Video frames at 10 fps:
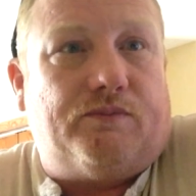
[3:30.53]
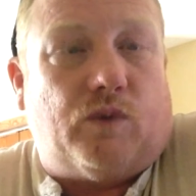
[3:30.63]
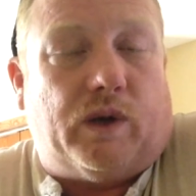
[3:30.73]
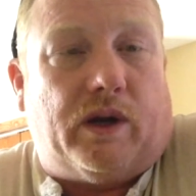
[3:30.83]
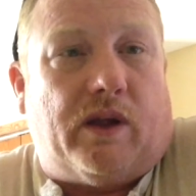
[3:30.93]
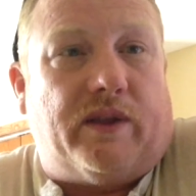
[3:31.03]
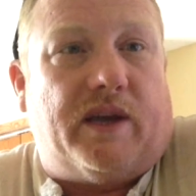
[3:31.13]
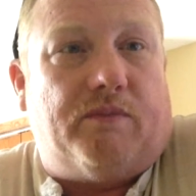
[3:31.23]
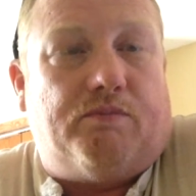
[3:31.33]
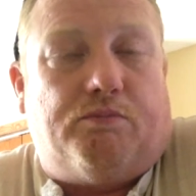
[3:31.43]
written on
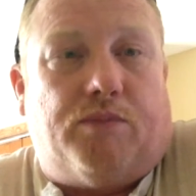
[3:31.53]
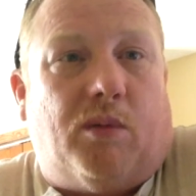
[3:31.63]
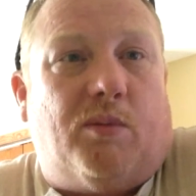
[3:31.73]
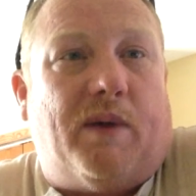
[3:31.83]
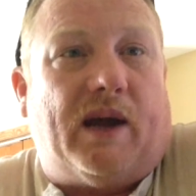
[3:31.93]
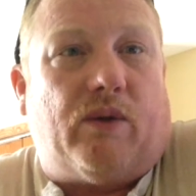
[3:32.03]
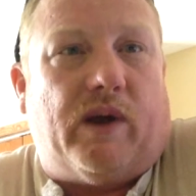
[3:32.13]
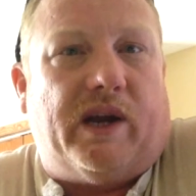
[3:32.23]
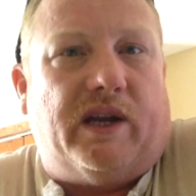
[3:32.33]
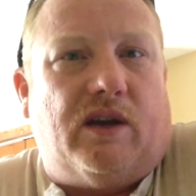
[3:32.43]
that bubble pack
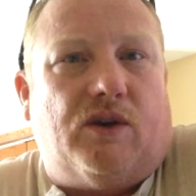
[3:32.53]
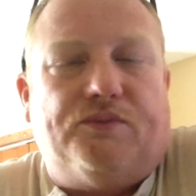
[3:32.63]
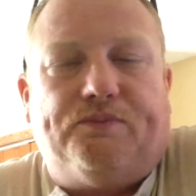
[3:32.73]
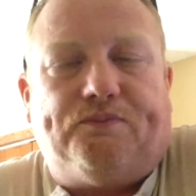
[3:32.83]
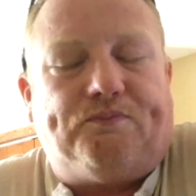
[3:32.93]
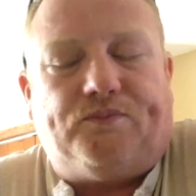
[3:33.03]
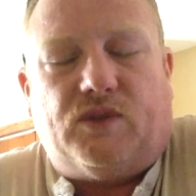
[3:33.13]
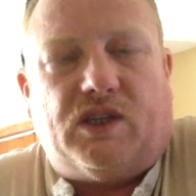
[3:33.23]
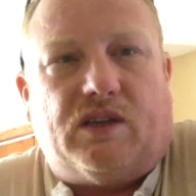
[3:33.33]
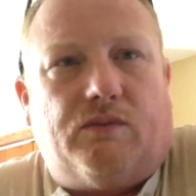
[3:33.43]
radio,
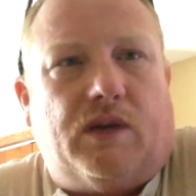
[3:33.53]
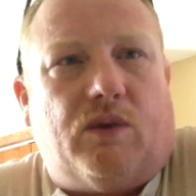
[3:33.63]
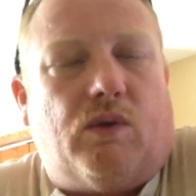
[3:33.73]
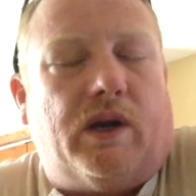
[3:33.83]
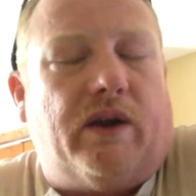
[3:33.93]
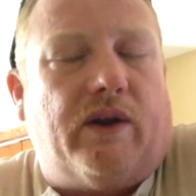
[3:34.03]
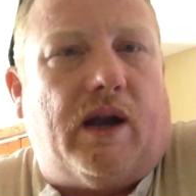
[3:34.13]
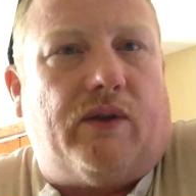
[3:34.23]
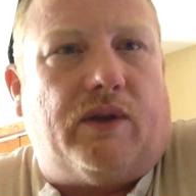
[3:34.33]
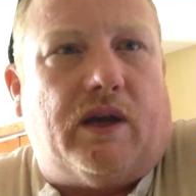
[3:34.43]
in one ear and
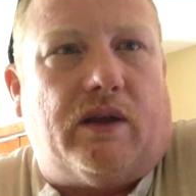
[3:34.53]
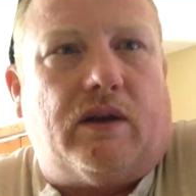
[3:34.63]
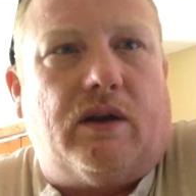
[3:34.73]
out the other,